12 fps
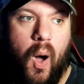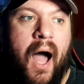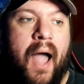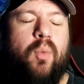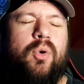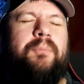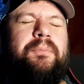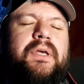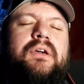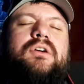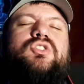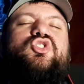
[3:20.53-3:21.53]
I would
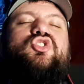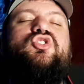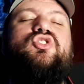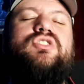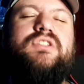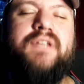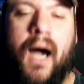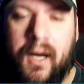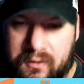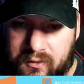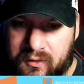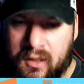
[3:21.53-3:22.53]
be
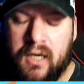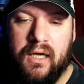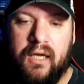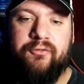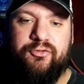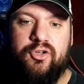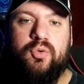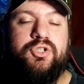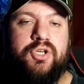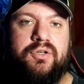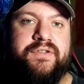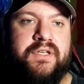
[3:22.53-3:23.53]
stunned if New
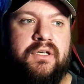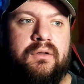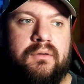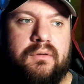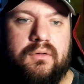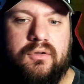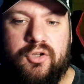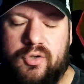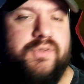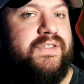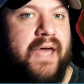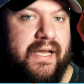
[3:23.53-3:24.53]
Jersey
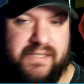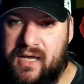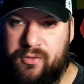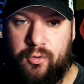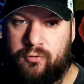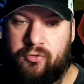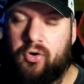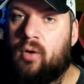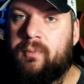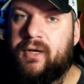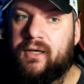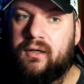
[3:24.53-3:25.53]
used that 10th overall
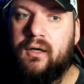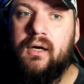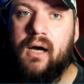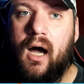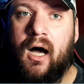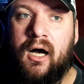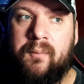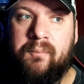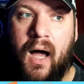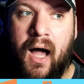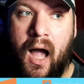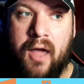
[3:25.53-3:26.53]
pick.
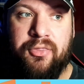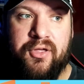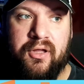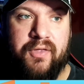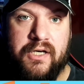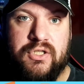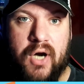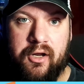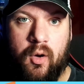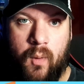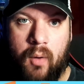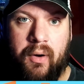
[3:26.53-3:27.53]
I think they try to
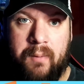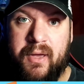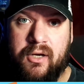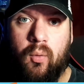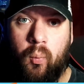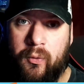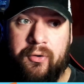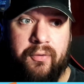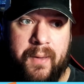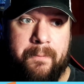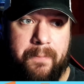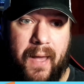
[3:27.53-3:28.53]
go out and make a real
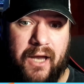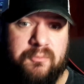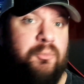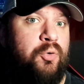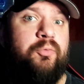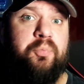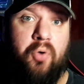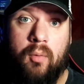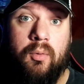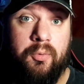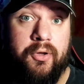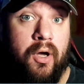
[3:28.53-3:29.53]
impact move,
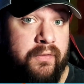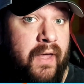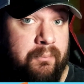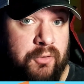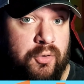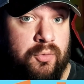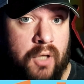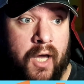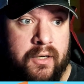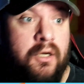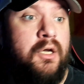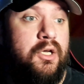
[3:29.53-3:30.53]
probably on that blue
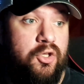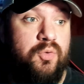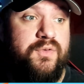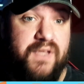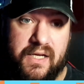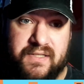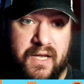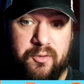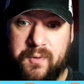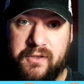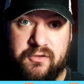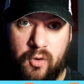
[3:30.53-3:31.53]
line, use that 10th
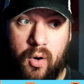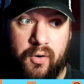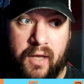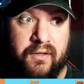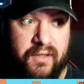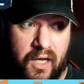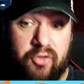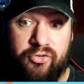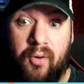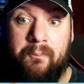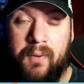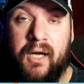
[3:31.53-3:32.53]
pick to go out and get
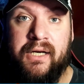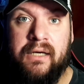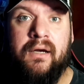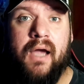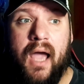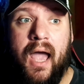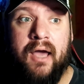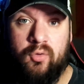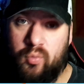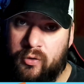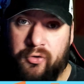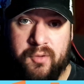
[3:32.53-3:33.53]
somebody
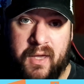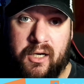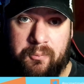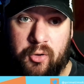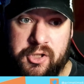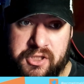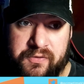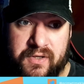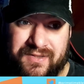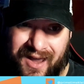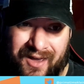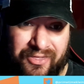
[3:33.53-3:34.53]
and really make a push at
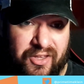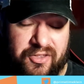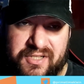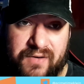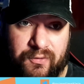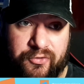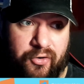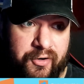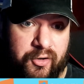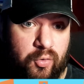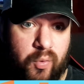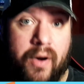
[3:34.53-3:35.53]
this. I think the Devils are an
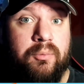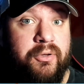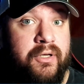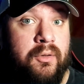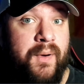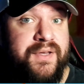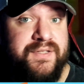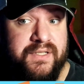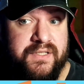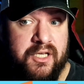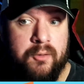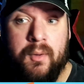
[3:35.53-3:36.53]
incredibly interesting
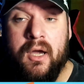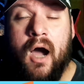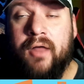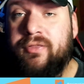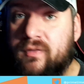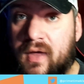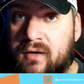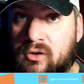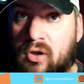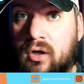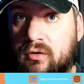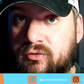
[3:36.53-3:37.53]
team. I think they have a
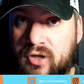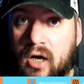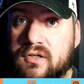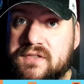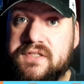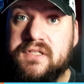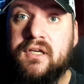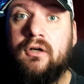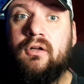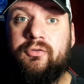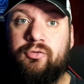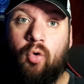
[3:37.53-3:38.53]
lot of young
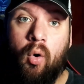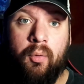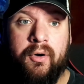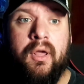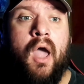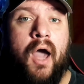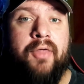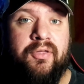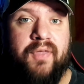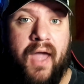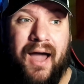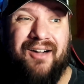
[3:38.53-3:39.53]
skill at forward. I think
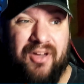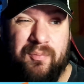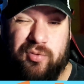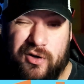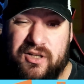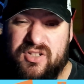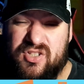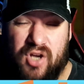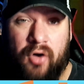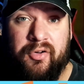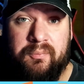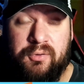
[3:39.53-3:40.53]
they have a pretty
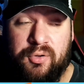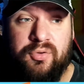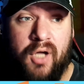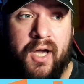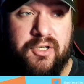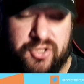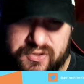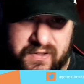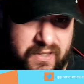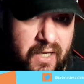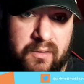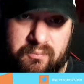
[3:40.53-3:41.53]
solid blue line, just
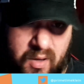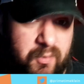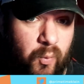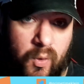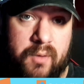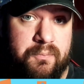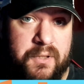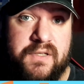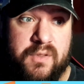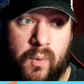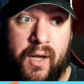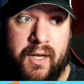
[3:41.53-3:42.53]
again, maybe one piece
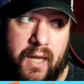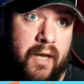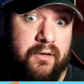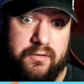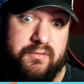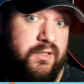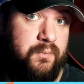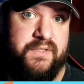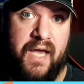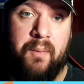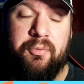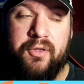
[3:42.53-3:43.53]
away and some
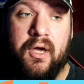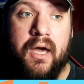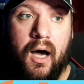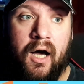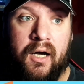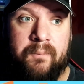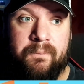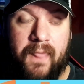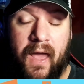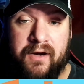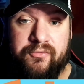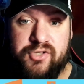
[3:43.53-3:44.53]
depth. And
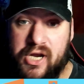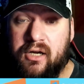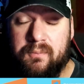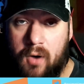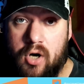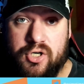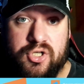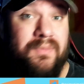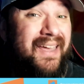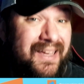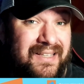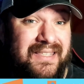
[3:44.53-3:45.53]
if Jacob Markstrom
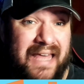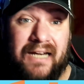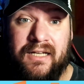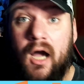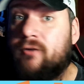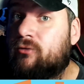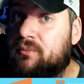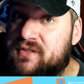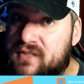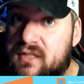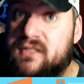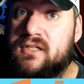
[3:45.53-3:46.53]
is that guy from a
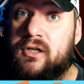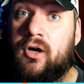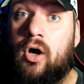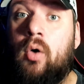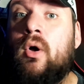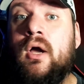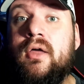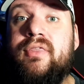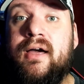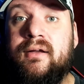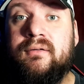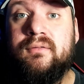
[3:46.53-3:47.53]
season ago,
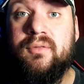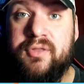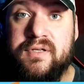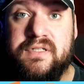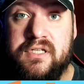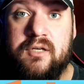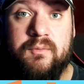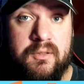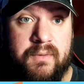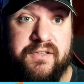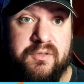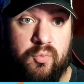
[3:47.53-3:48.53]
then this team can
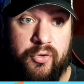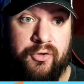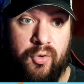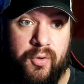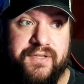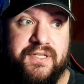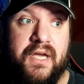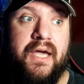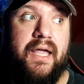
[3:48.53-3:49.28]
make some real noise.